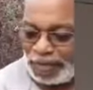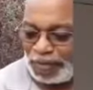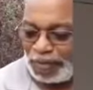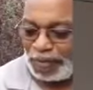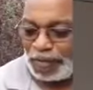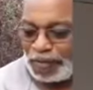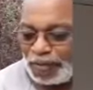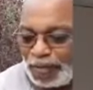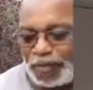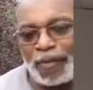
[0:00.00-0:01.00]

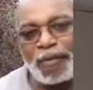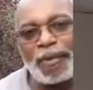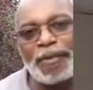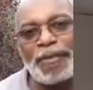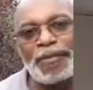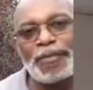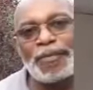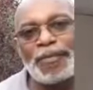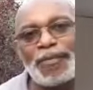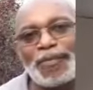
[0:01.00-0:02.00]

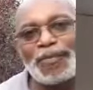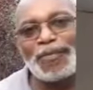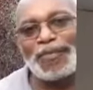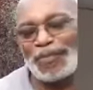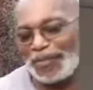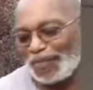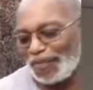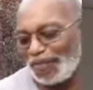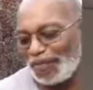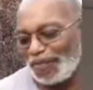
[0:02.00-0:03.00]

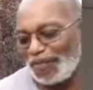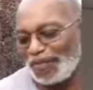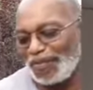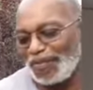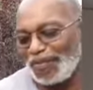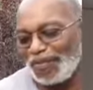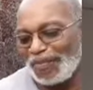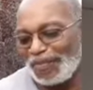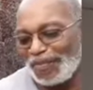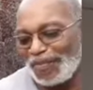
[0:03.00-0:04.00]

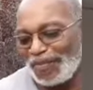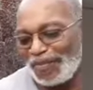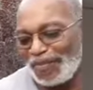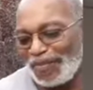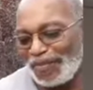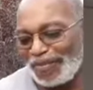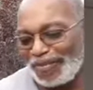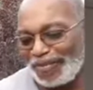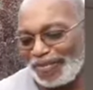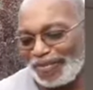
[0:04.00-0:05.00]

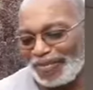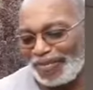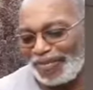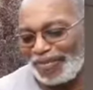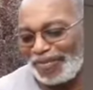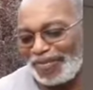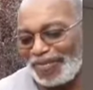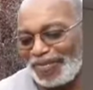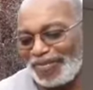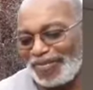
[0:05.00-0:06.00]

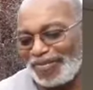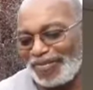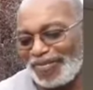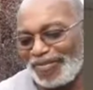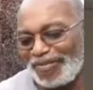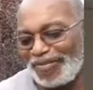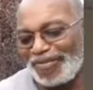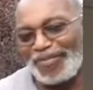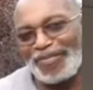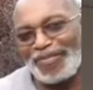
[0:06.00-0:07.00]

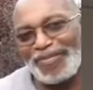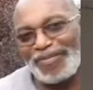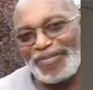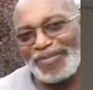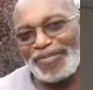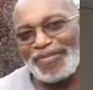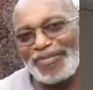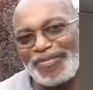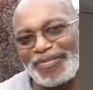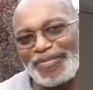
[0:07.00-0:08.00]
This person isn't speaking.